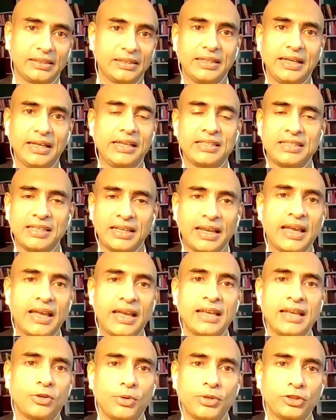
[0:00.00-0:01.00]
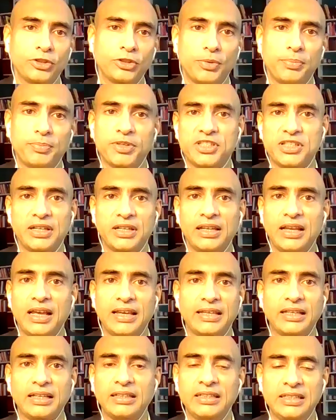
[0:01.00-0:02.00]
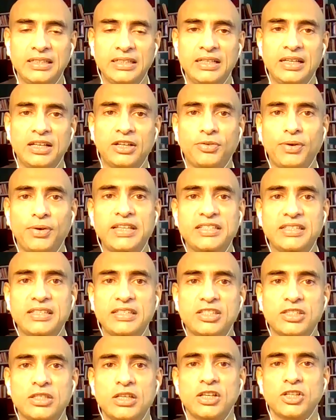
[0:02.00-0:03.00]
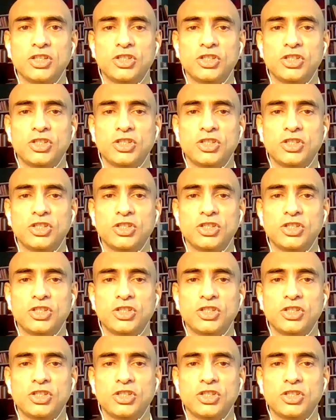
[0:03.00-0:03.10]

is again going through a Brazil like crisis.